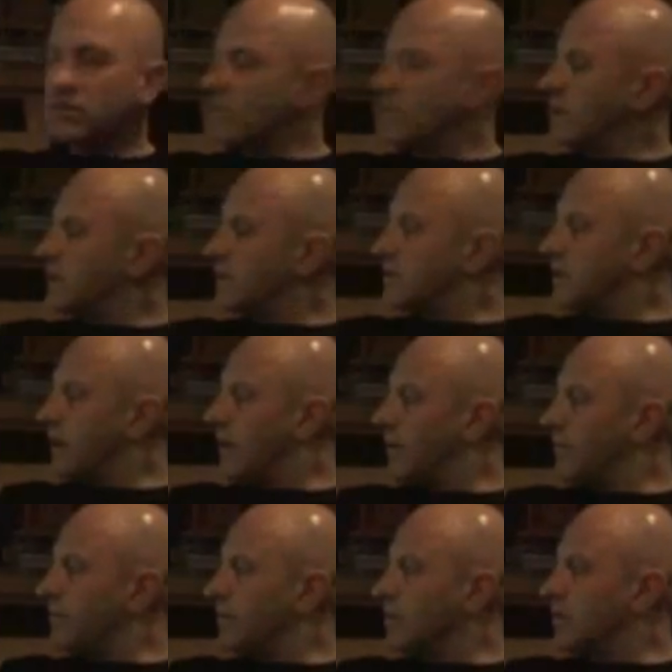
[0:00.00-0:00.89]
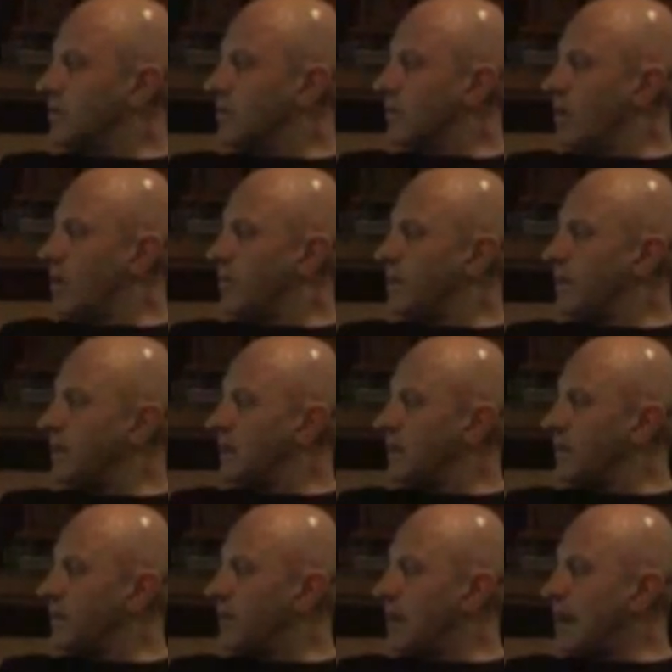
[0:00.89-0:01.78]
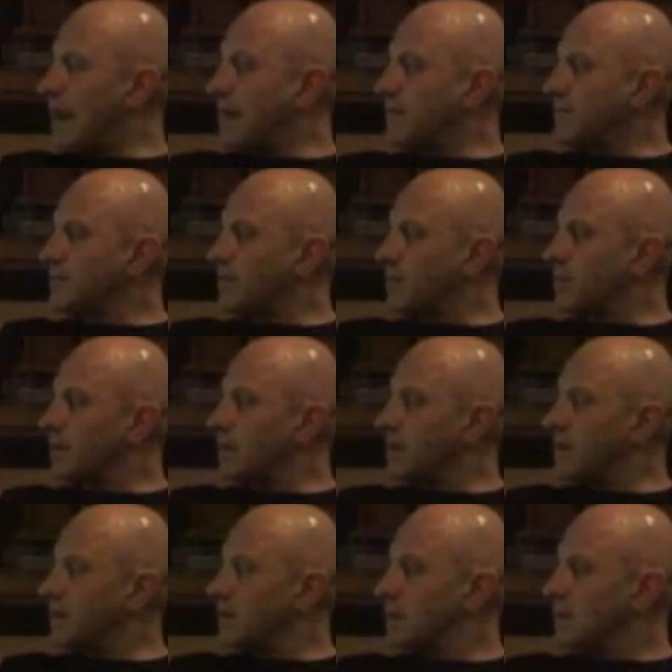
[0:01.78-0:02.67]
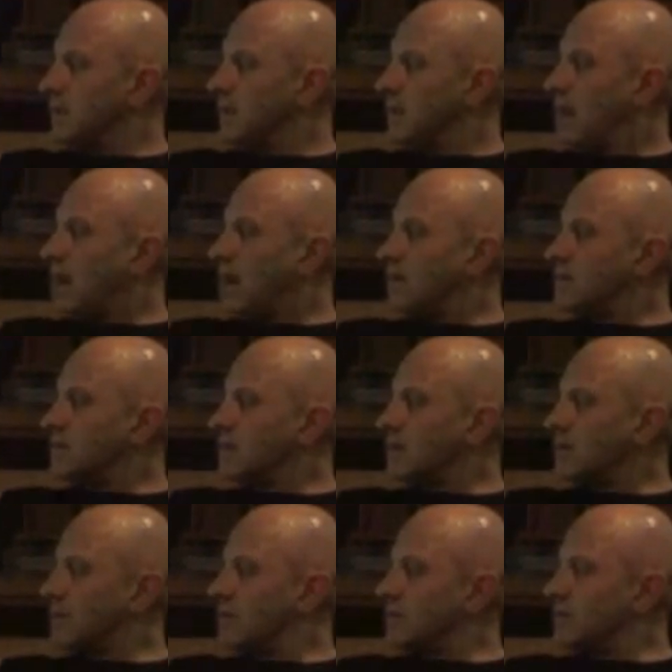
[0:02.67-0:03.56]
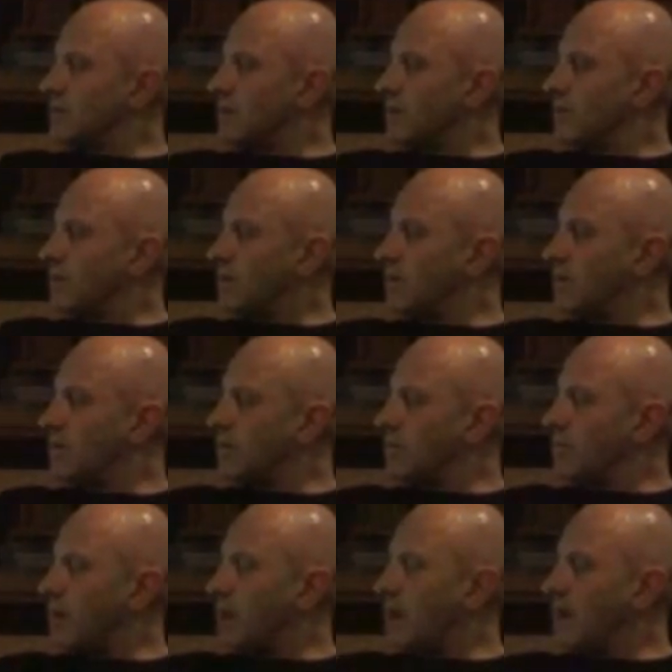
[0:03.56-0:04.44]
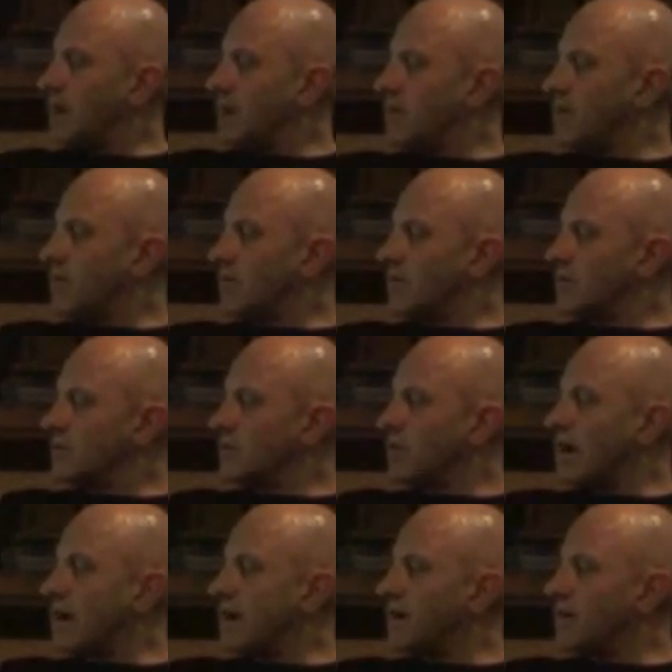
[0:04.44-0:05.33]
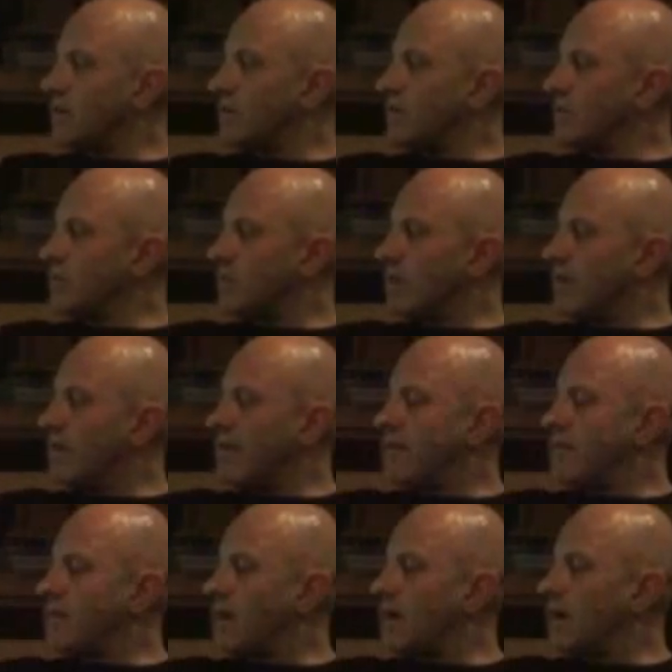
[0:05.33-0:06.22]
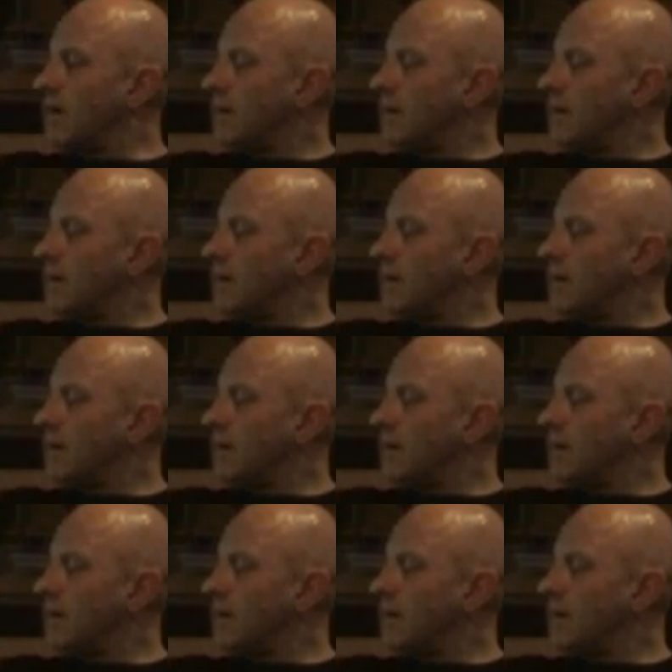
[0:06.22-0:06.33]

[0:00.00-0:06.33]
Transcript: which could well be on my laptop in a hotel room somewhere, on a plane or on a train or wherever.